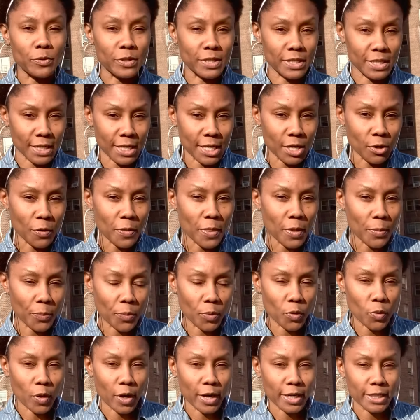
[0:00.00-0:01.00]
sitting on the
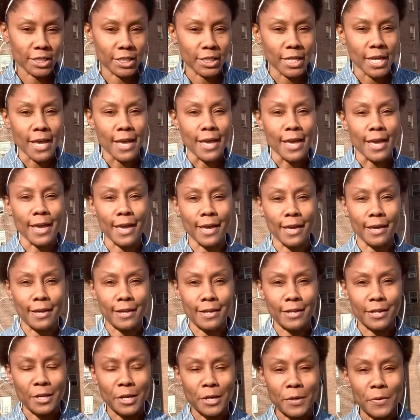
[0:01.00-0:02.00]
porch
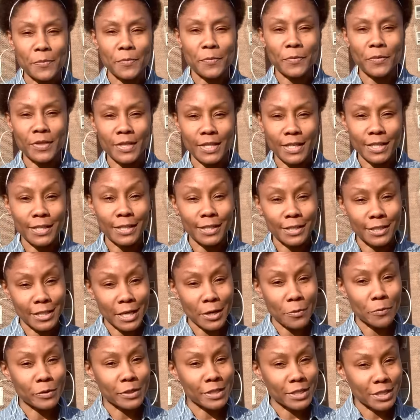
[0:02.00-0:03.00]
and um, the,
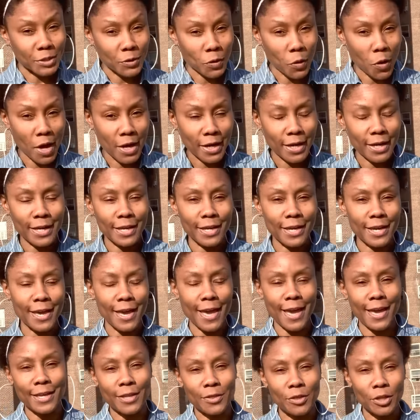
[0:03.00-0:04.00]
they were just
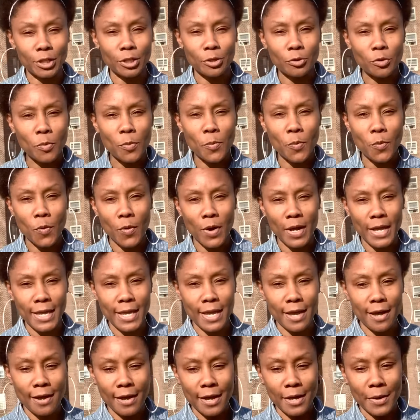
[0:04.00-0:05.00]
talking and the little boy,
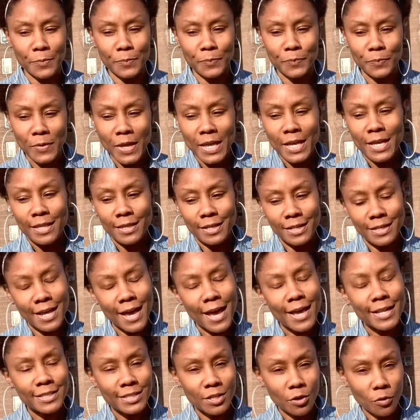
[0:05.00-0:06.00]
um, the
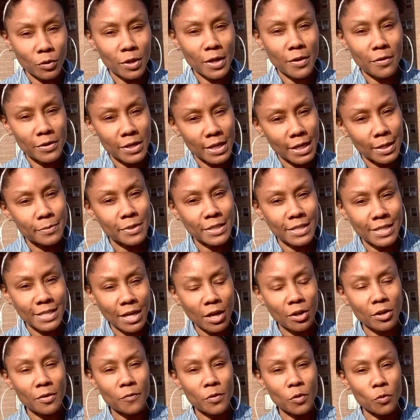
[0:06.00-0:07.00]
dad told him to
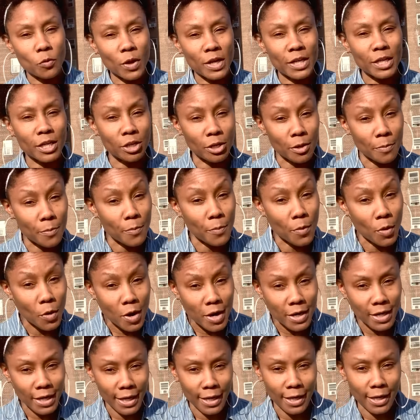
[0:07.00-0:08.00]
tell everyone good
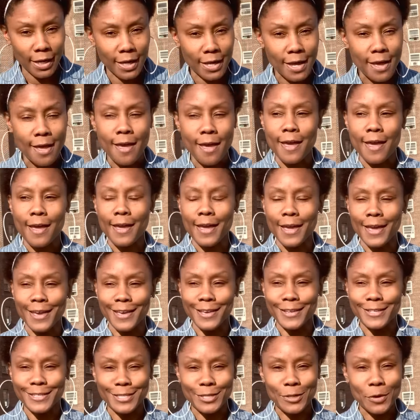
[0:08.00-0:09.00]
morning.
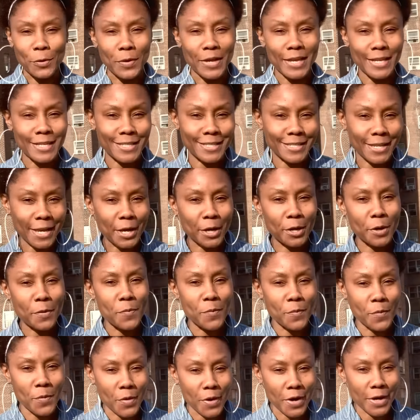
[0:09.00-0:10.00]
And so he said
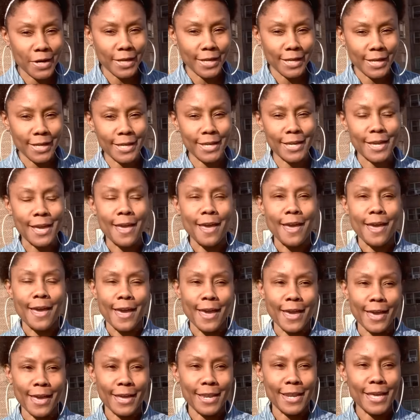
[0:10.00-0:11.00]
good morning
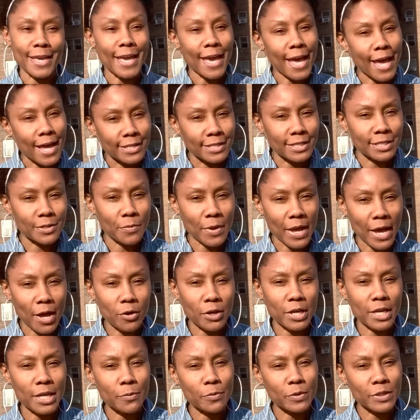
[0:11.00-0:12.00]
and he asked him
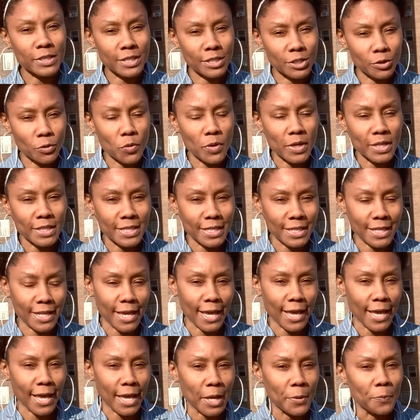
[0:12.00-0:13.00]
how he was doing
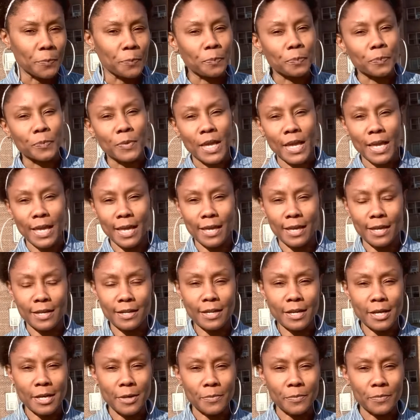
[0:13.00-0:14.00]
today.
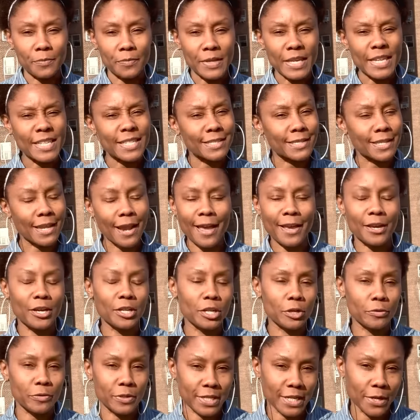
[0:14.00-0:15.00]
And um, he said, I
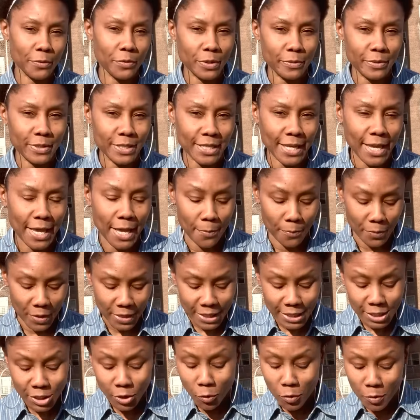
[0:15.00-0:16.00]
couldn't understand what he was saying,
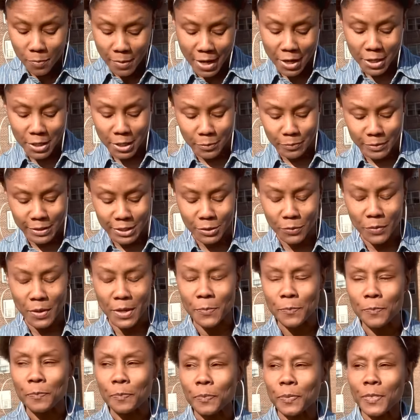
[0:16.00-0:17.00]
but he told him how he was
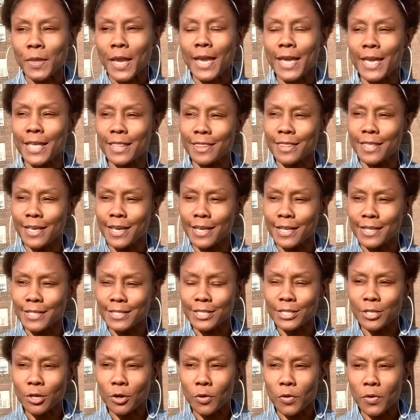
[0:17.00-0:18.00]
doing. And then
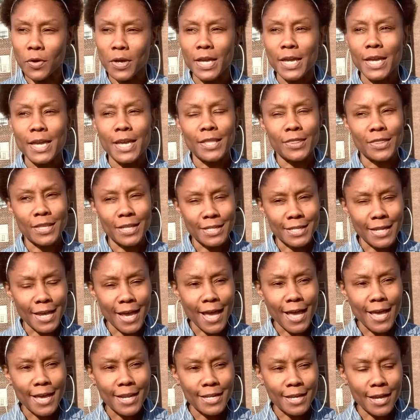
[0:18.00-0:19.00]
so the
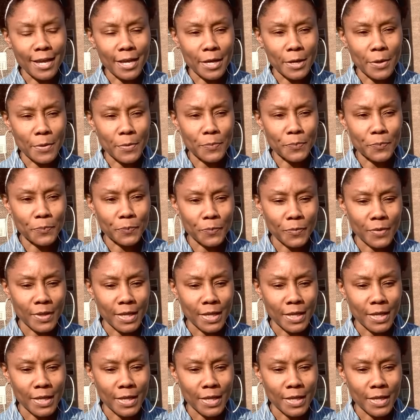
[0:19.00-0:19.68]
dad, um,